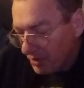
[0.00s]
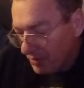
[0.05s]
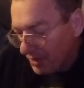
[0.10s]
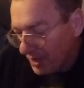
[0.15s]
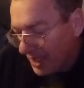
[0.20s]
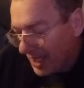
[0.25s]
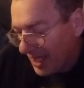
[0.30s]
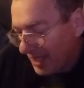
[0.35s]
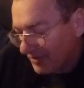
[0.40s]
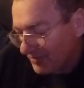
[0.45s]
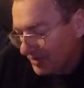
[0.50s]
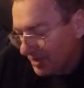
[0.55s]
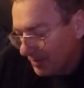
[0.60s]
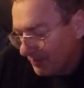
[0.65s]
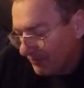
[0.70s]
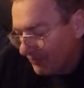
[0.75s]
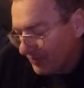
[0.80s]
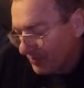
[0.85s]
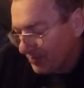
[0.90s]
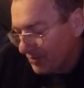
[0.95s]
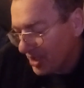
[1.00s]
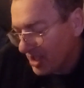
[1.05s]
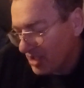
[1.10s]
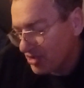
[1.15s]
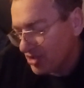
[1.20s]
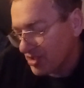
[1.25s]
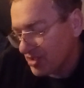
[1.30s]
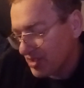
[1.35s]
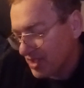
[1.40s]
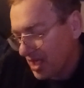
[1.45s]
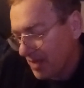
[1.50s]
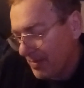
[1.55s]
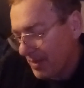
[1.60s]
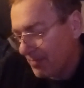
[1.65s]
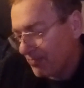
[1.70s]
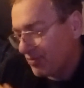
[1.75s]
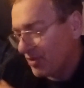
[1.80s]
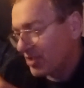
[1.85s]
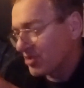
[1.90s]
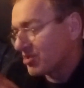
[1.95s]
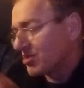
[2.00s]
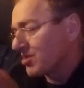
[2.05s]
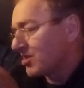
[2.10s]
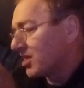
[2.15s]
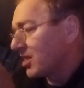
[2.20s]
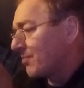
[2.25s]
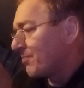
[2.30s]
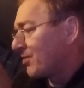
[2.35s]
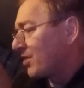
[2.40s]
I got some for Precious. Come on, Precious, get up